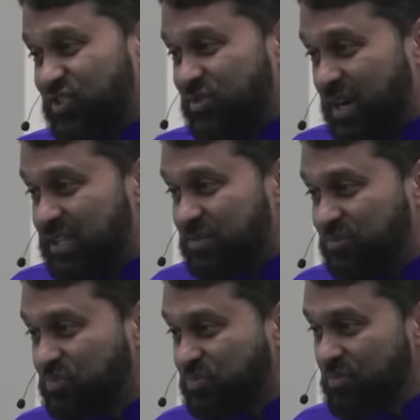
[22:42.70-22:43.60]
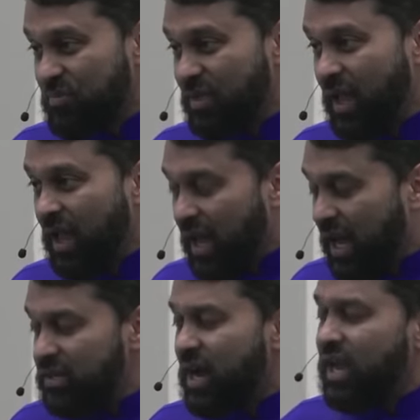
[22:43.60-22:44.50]
right? And
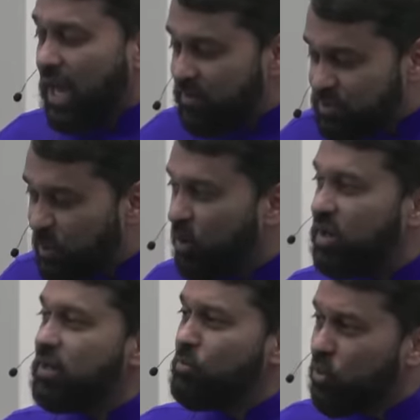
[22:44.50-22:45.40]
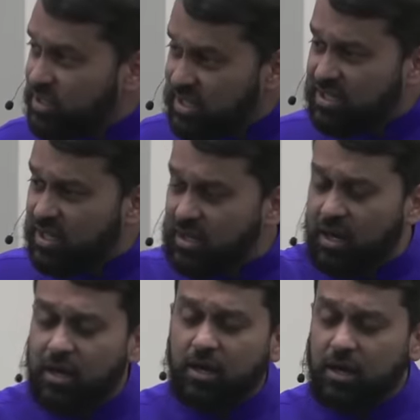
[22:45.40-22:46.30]
I have spoken in more detail uh,
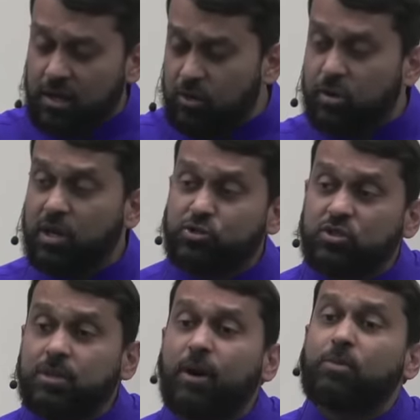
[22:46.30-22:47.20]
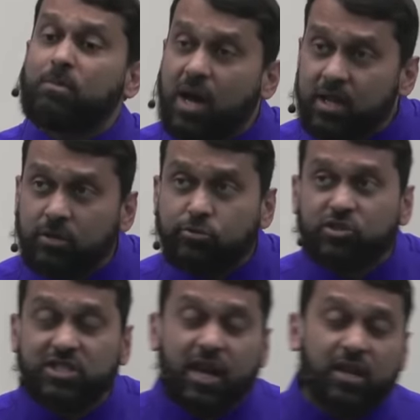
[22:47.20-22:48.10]
in other lectures about my
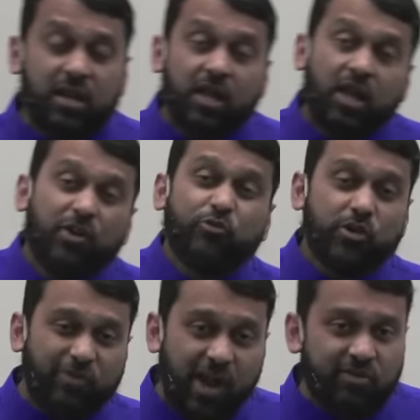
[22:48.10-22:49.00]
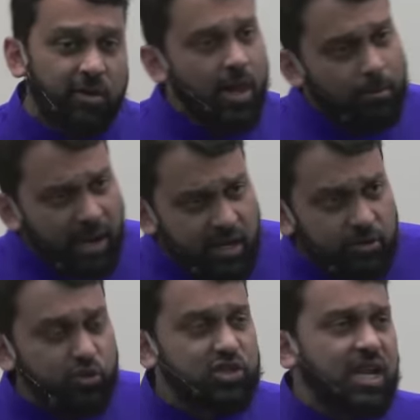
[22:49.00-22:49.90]
understanding of revival, my
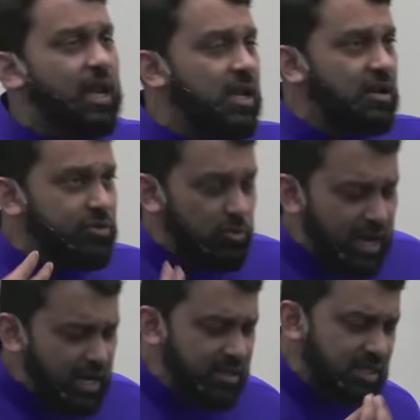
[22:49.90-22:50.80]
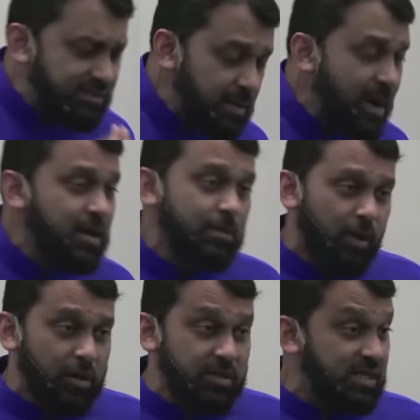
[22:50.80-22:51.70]
understanding of the reality of Iman in
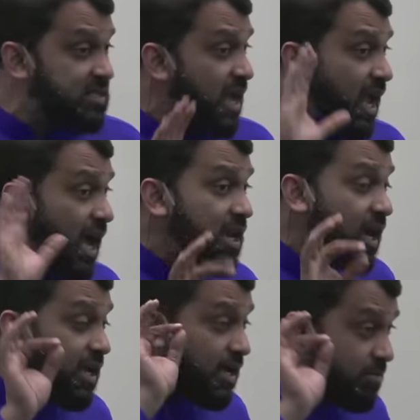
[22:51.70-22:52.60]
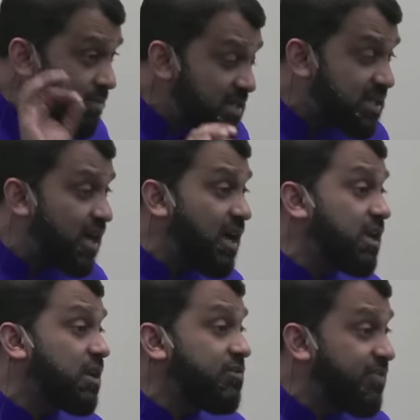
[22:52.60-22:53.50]
politics. And I admit and I
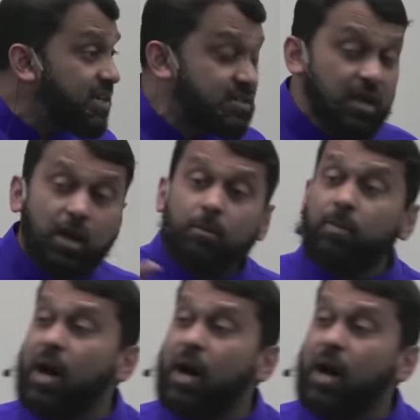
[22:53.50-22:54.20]
confess my